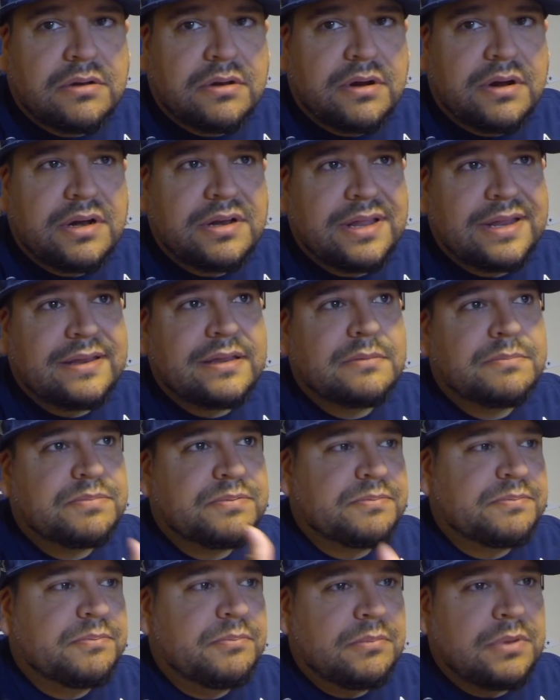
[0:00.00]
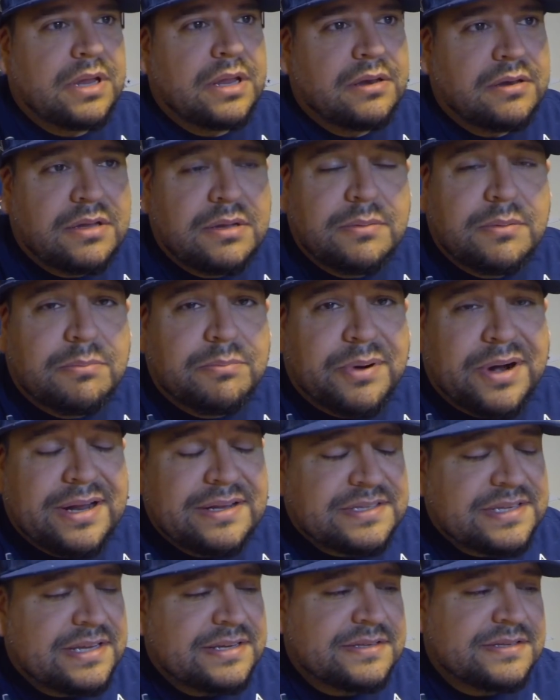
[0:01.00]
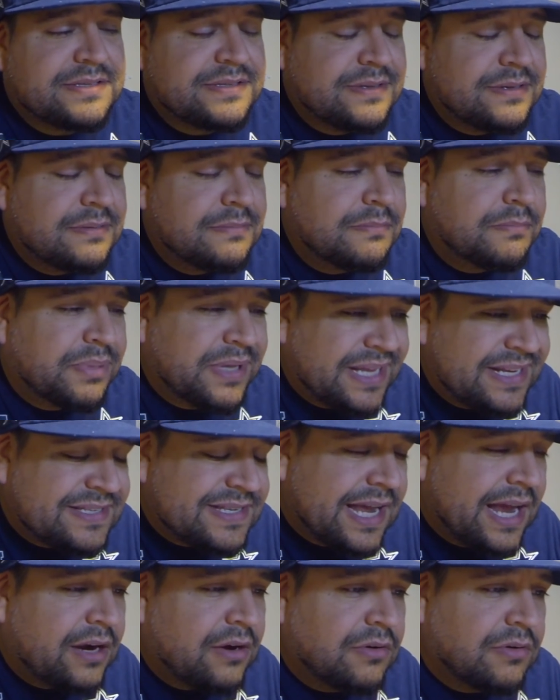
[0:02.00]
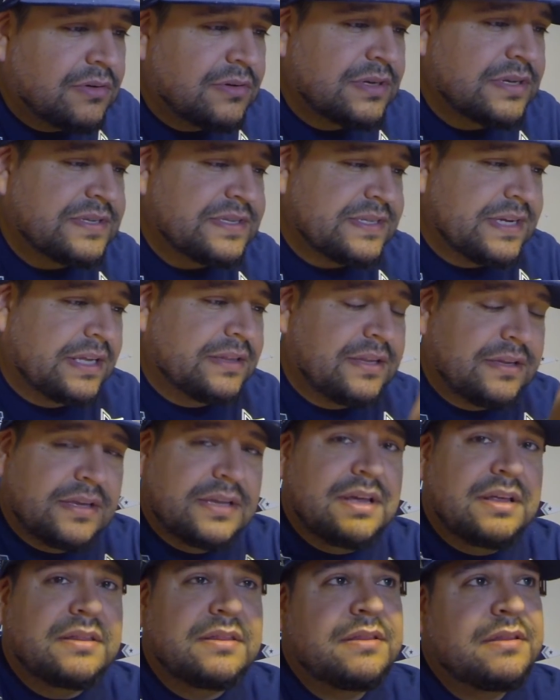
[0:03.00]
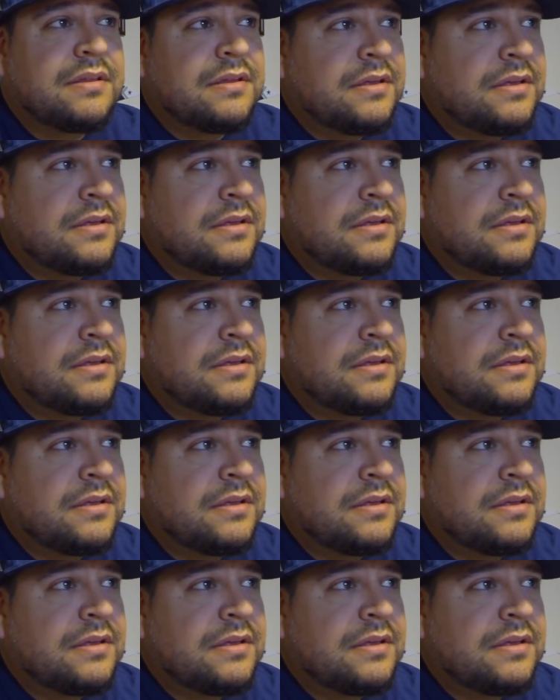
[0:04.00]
All right, and he can probably play tackle because he's got the length,